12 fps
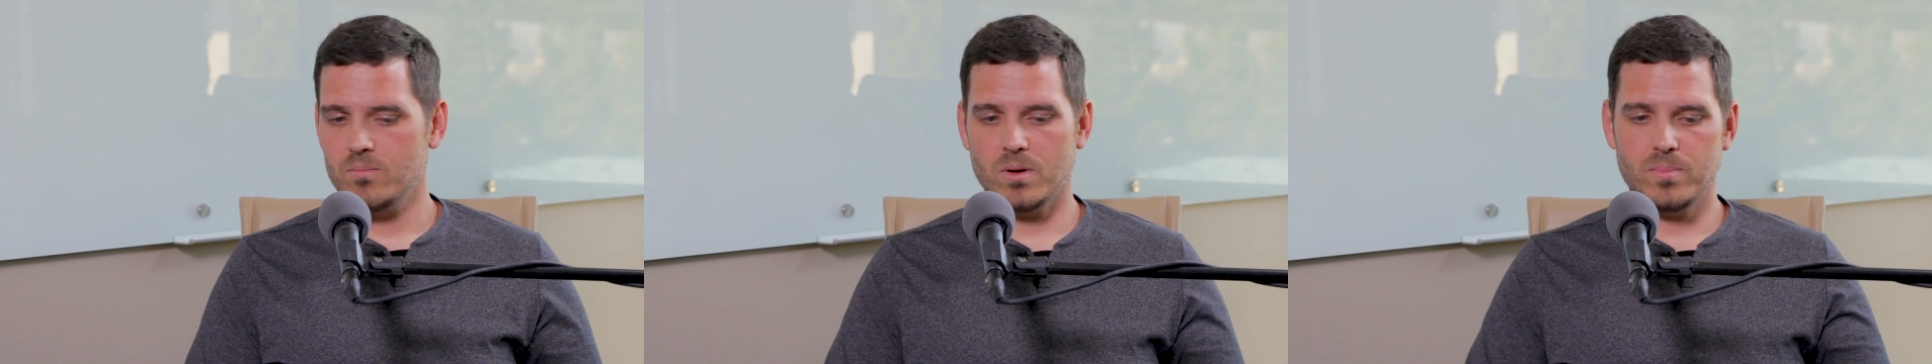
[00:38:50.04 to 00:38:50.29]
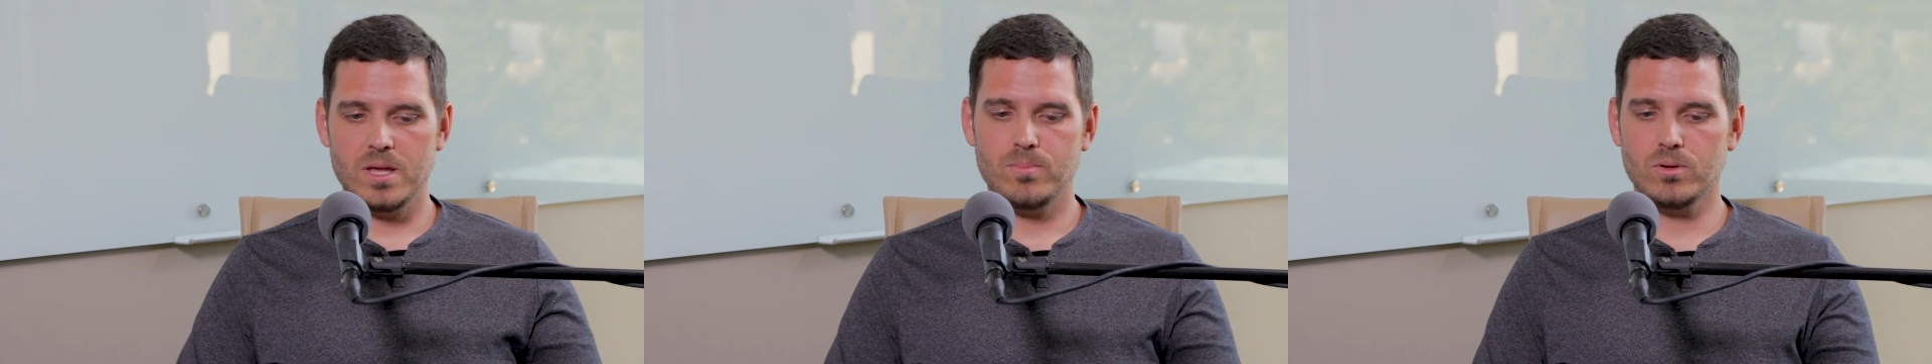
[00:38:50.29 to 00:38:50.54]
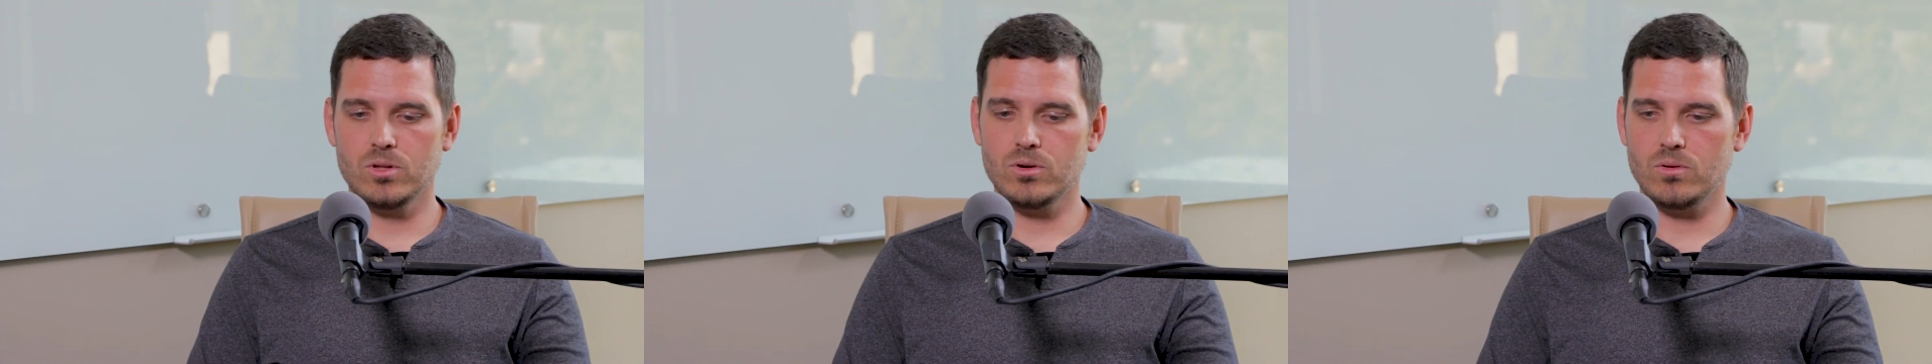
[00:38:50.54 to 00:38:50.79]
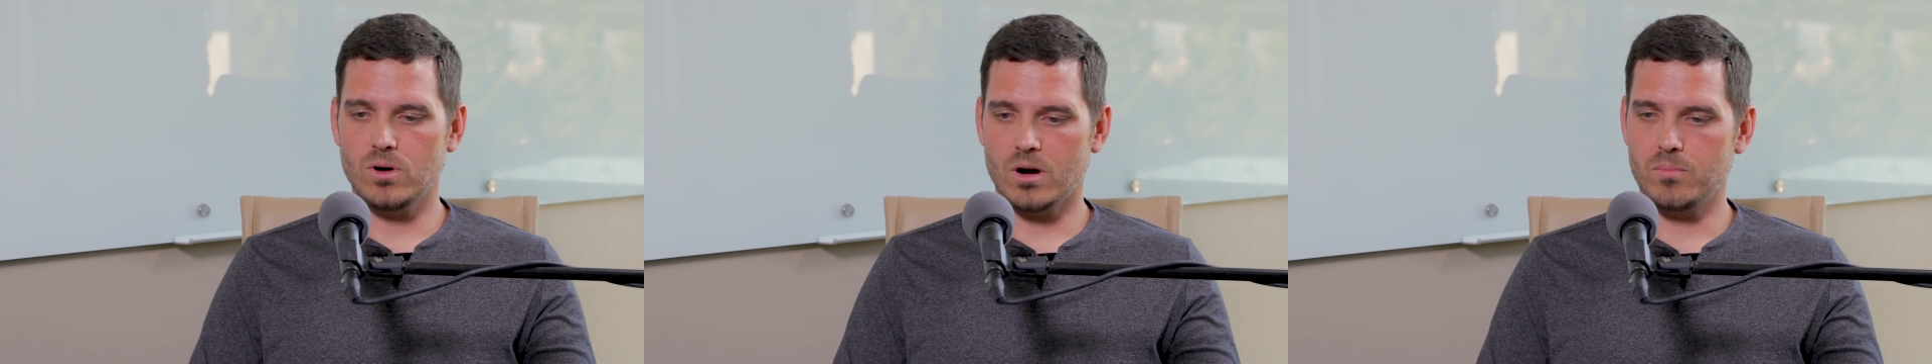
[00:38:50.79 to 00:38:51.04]
But people
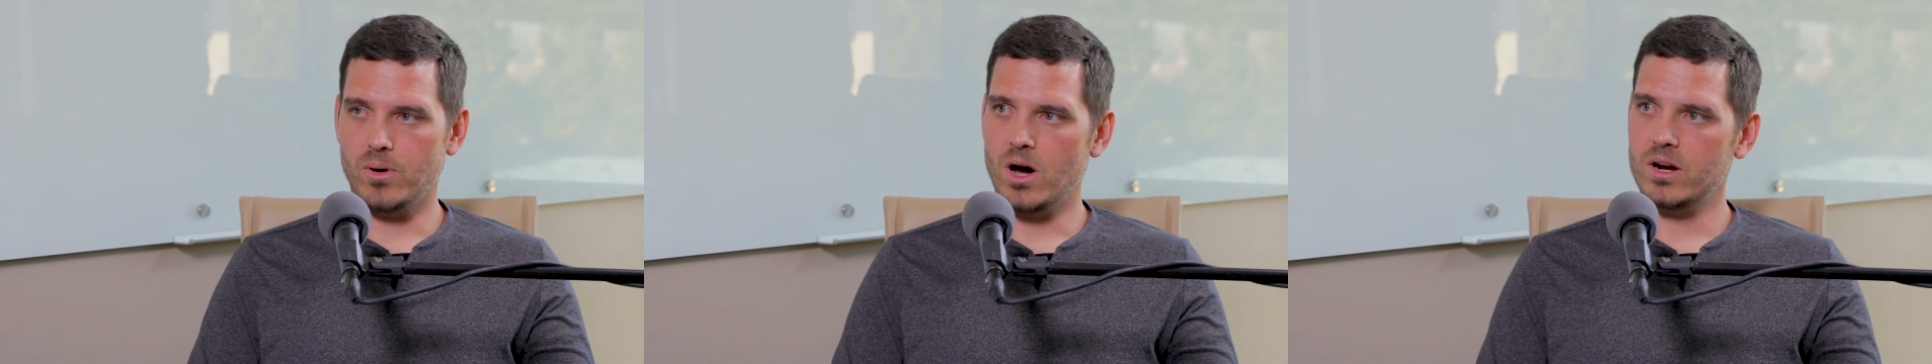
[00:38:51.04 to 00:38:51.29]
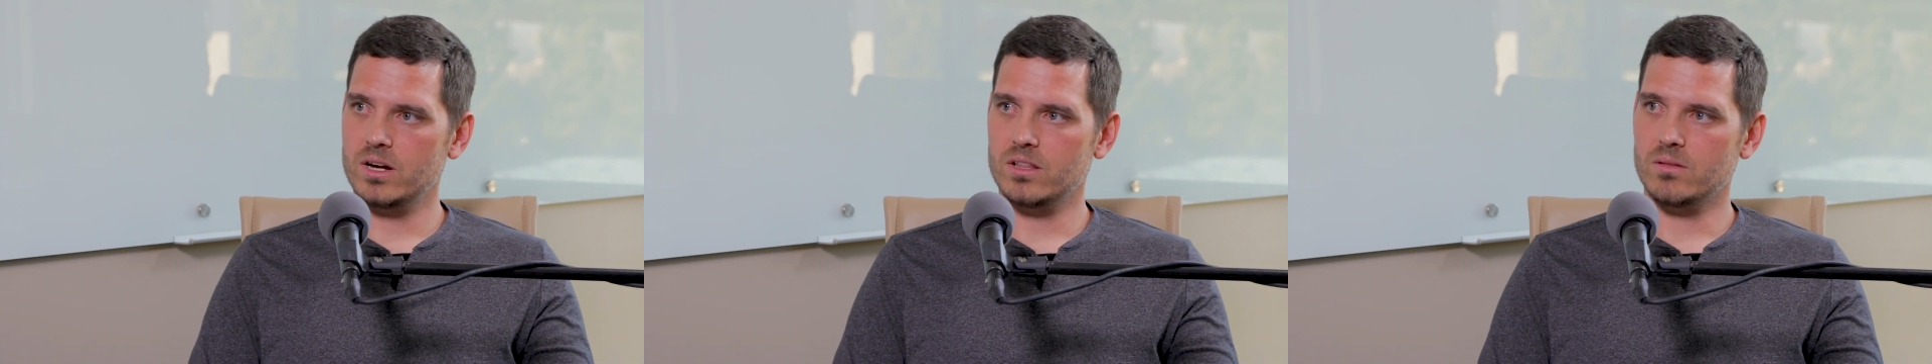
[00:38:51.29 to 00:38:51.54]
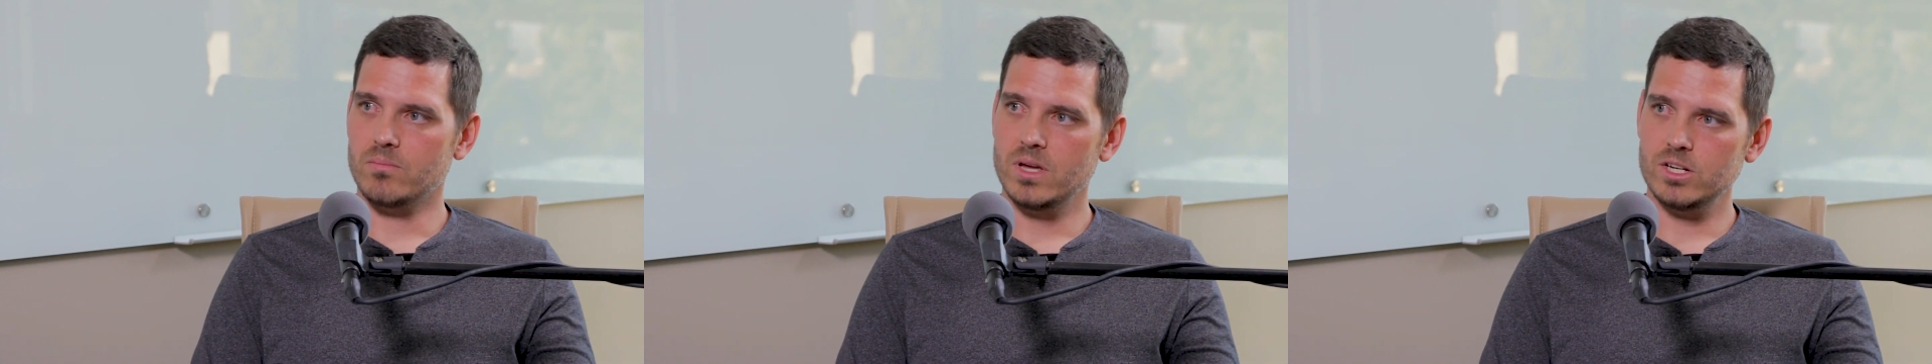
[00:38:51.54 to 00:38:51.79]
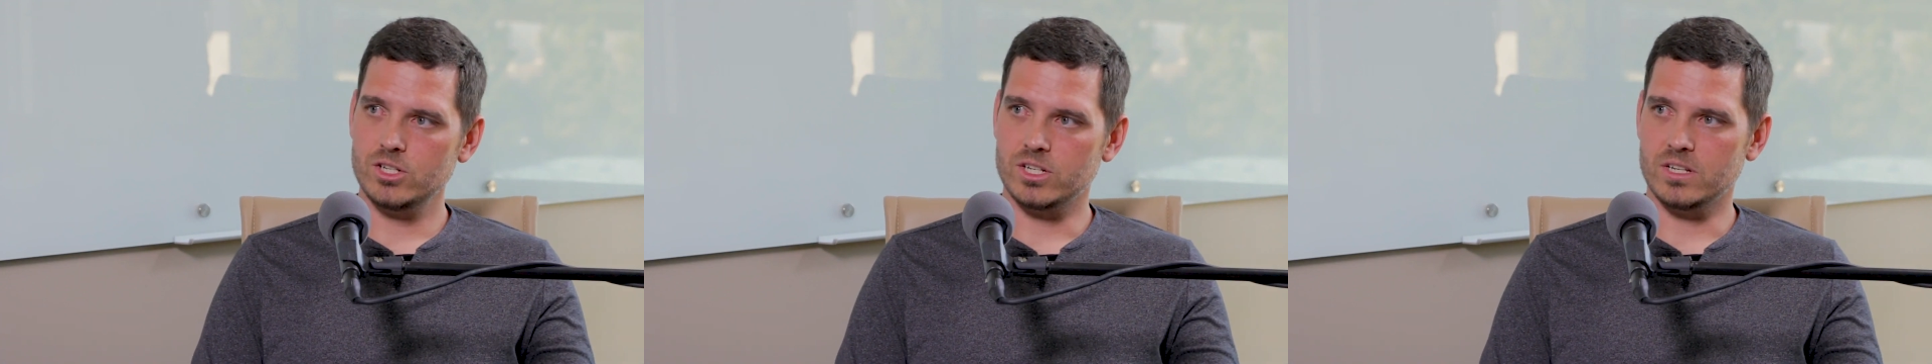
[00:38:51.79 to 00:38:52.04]
who are bought into the
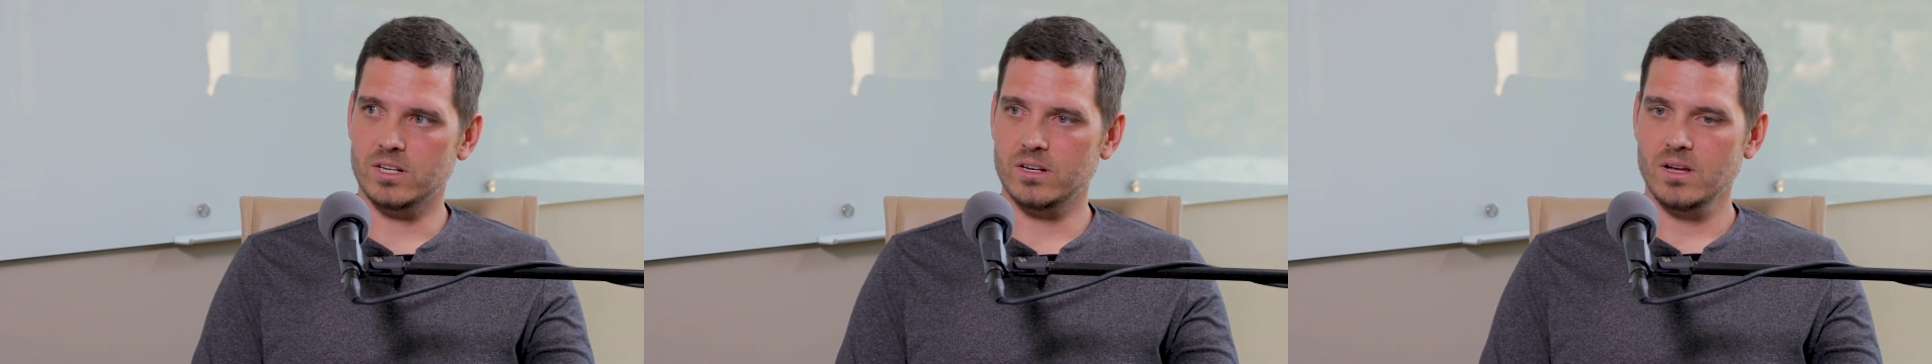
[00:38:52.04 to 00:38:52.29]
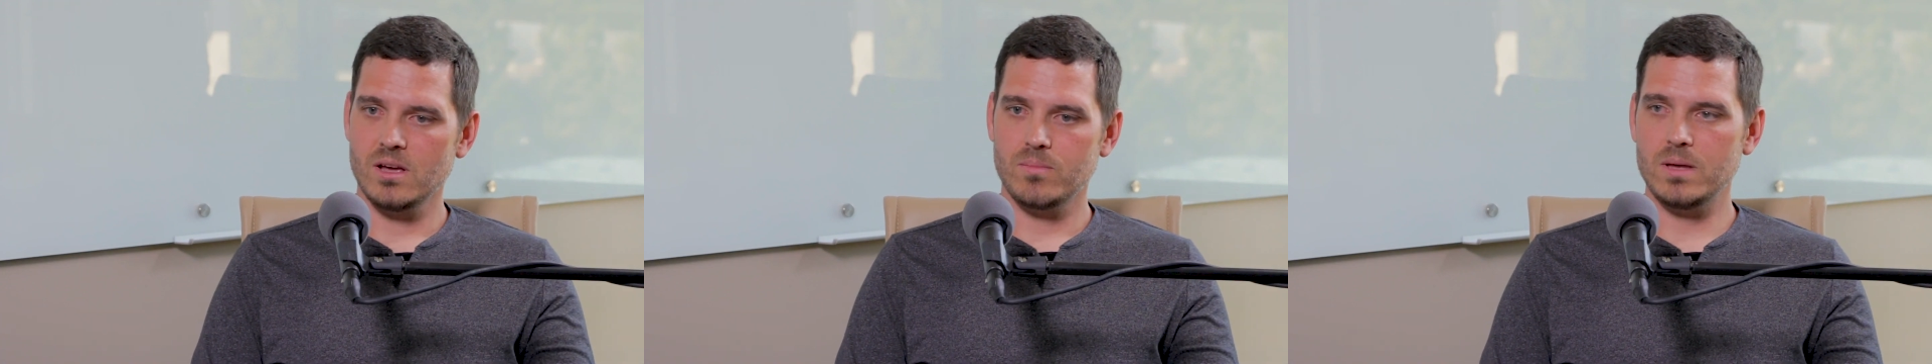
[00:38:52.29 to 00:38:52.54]
mission,